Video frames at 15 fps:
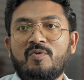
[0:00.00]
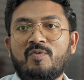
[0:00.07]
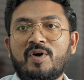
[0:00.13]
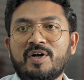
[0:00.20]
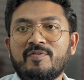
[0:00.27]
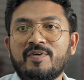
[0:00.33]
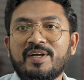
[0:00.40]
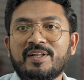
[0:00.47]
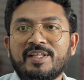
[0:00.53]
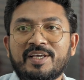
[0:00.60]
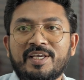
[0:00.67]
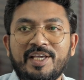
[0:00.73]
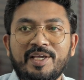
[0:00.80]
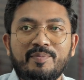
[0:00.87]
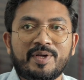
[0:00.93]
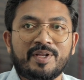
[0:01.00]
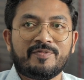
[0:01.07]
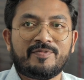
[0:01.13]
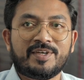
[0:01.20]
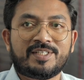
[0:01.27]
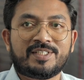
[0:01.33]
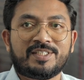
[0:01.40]
What were the key
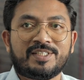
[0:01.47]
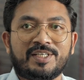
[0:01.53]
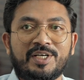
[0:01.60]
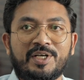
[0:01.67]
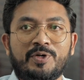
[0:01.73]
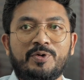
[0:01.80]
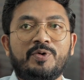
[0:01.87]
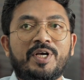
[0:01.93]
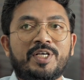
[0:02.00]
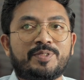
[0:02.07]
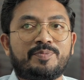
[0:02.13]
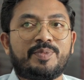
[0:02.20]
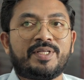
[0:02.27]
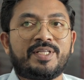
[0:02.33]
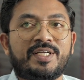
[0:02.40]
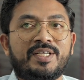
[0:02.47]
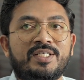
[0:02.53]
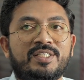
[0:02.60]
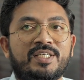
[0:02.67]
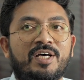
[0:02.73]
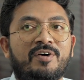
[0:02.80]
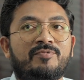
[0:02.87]
benefits you
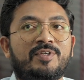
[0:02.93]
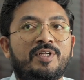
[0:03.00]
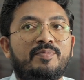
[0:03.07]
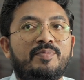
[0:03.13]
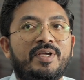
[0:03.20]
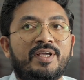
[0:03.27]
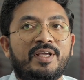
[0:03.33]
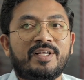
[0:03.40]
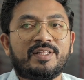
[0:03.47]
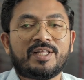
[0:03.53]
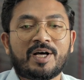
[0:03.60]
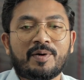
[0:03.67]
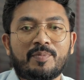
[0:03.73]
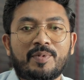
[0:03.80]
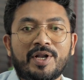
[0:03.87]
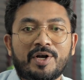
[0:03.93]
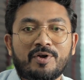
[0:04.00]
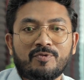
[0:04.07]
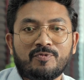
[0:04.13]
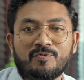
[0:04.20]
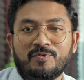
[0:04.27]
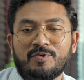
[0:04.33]
experienced after making the upgrade
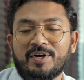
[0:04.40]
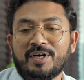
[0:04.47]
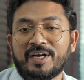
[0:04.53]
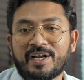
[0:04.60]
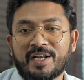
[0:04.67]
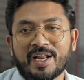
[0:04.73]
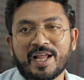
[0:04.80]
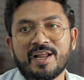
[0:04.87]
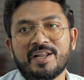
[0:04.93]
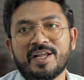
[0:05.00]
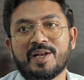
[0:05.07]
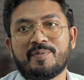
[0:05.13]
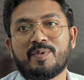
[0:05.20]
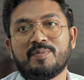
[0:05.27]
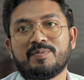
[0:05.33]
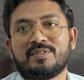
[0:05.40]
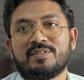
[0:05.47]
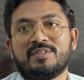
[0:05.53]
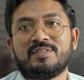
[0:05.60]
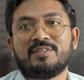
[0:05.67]
of Trane heat pumps?